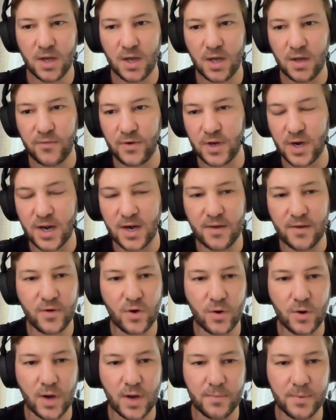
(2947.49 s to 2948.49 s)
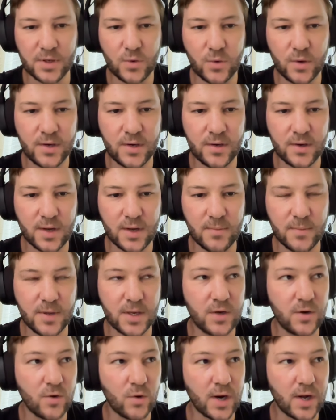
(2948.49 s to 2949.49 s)
if you don't have your own Bitcoin
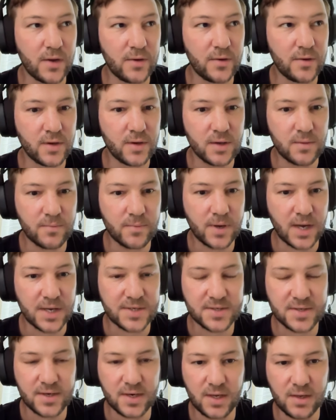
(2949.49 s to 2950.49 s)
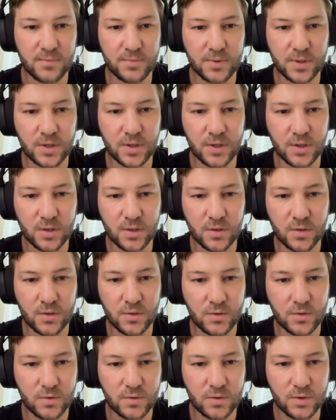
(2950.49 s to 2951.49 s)
in your own custody,
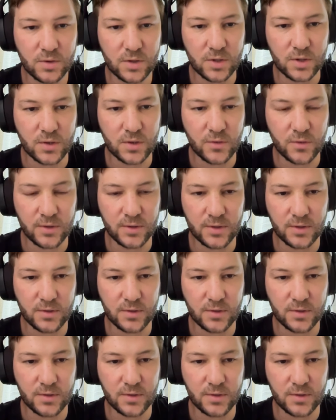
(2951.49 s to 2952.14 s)
you're